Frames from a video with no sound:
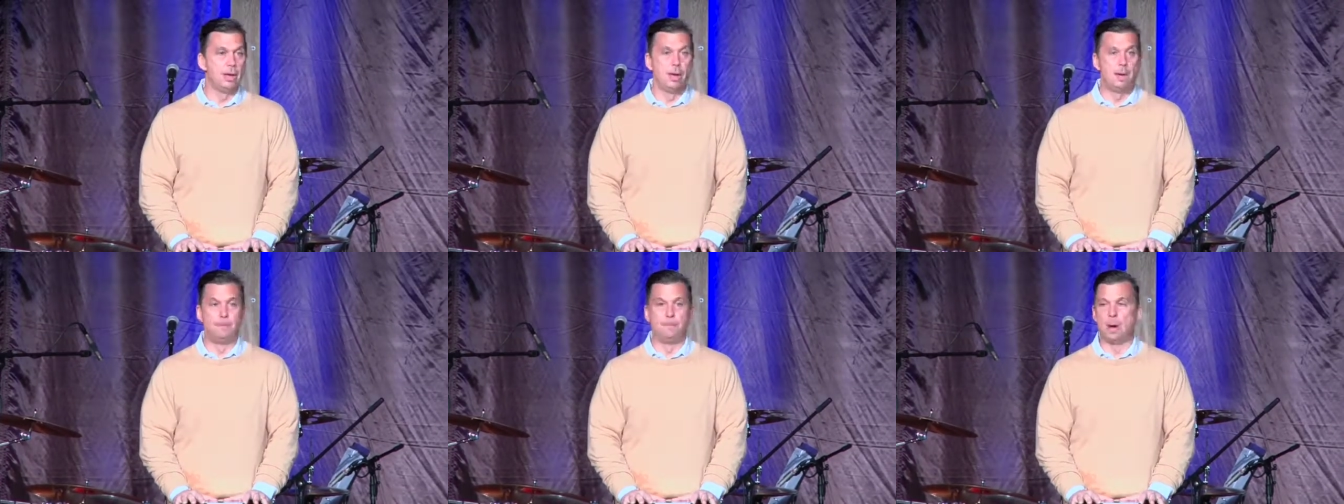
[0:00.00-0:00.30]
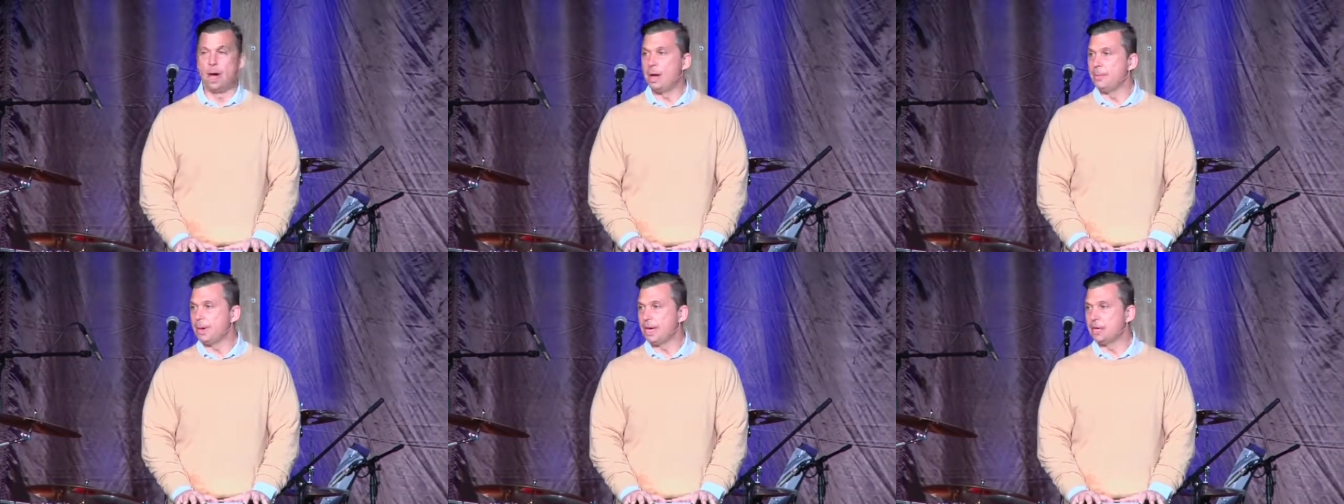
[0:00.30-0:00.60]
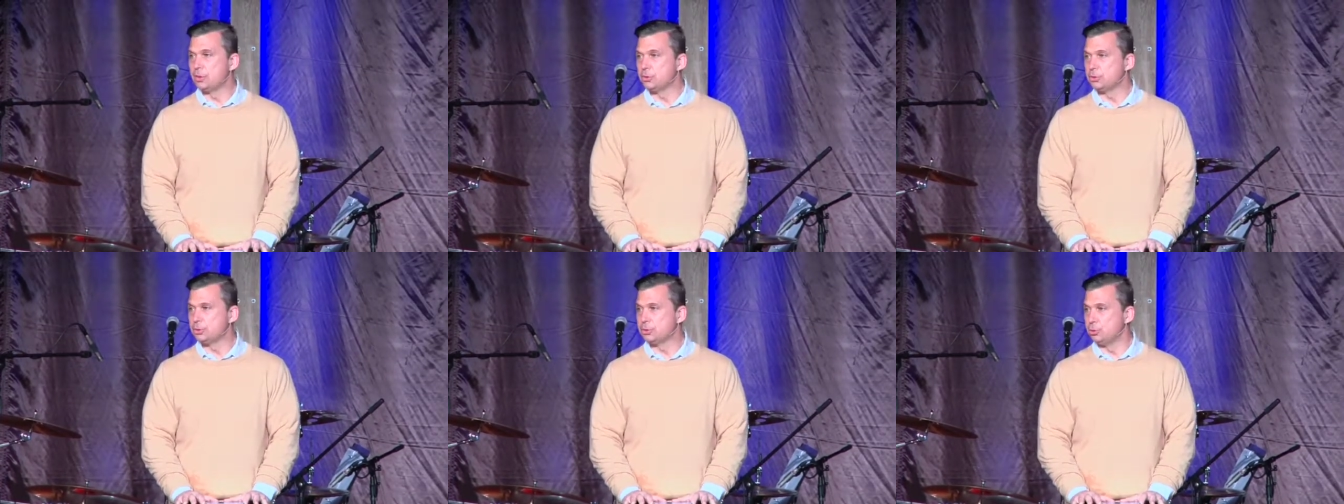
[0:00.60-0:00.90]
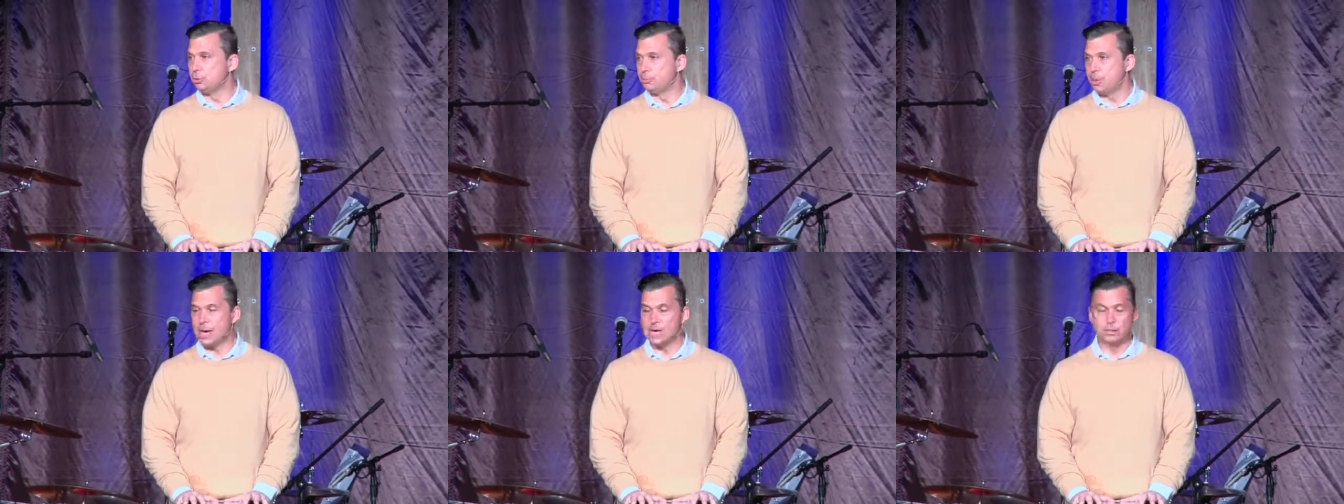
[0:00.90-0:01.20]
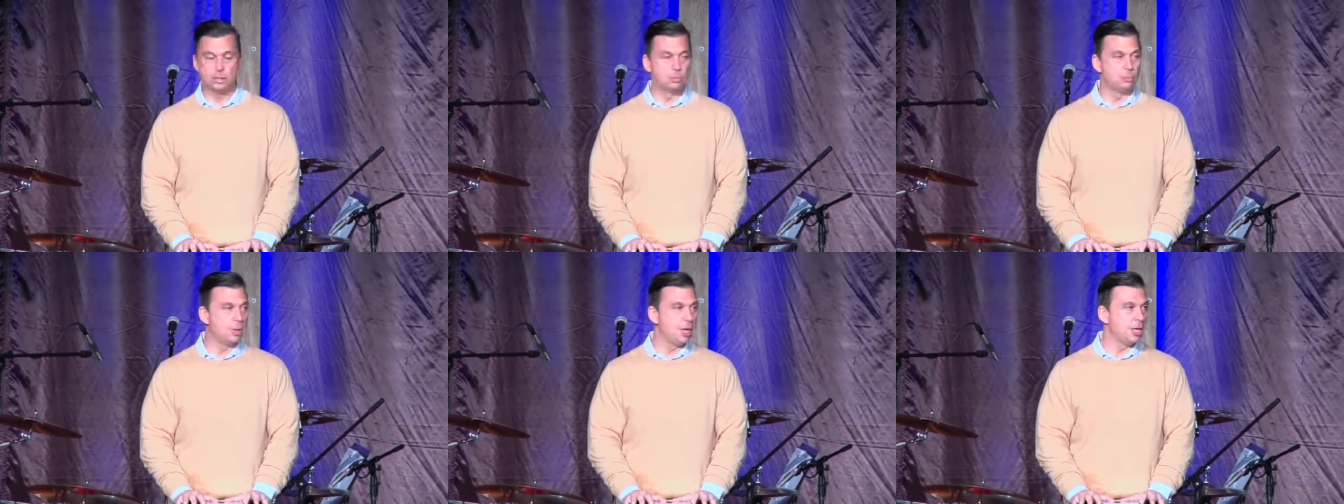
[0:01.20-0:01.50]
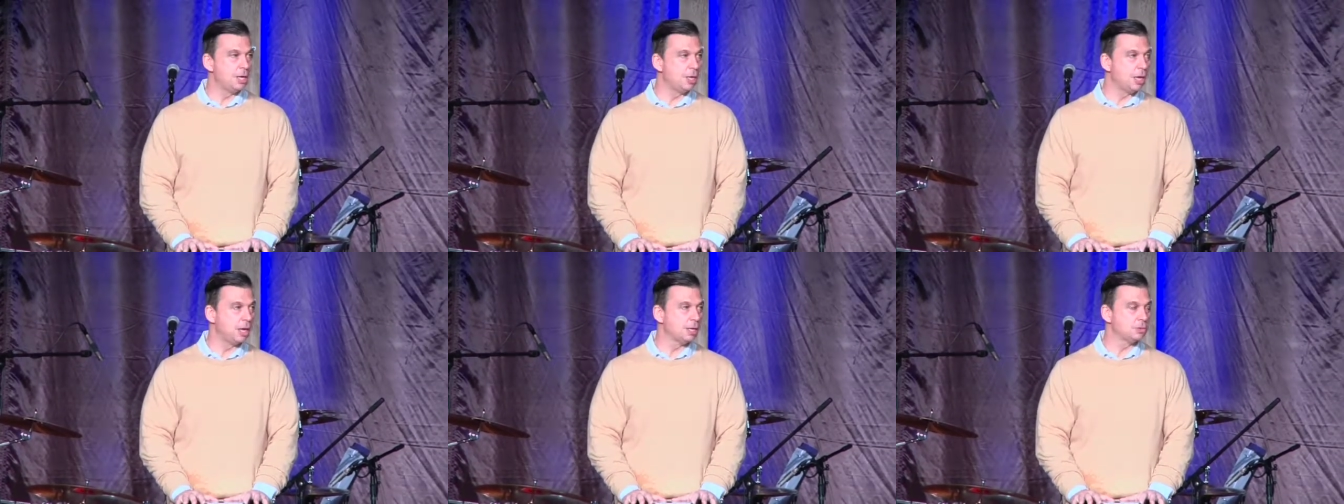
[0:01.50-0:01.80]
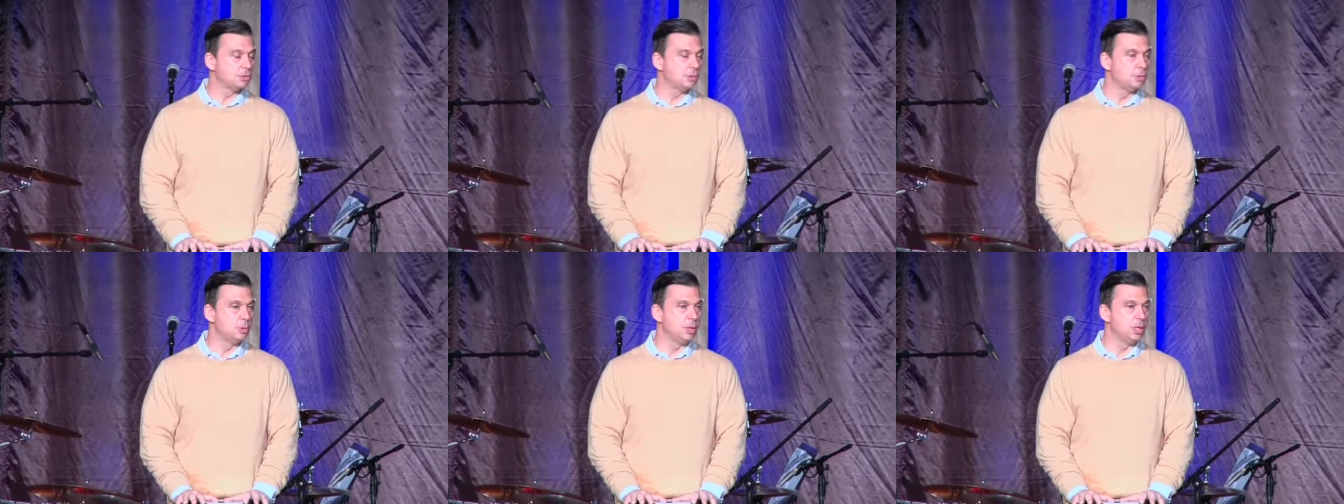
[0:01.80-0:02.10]
Bob Anderson, who passed away
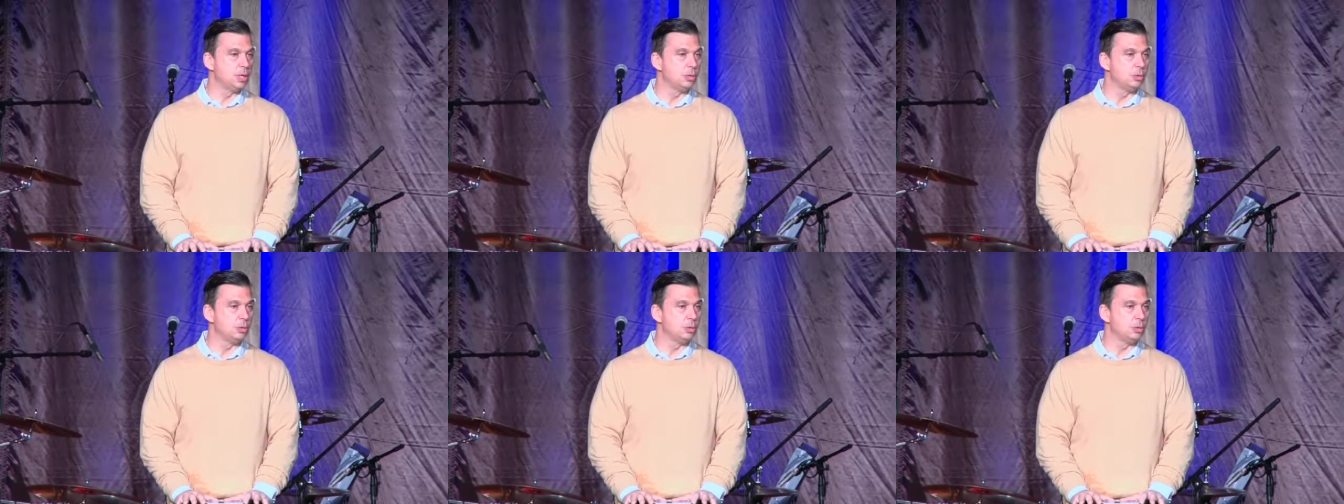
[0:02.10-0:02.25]
last week,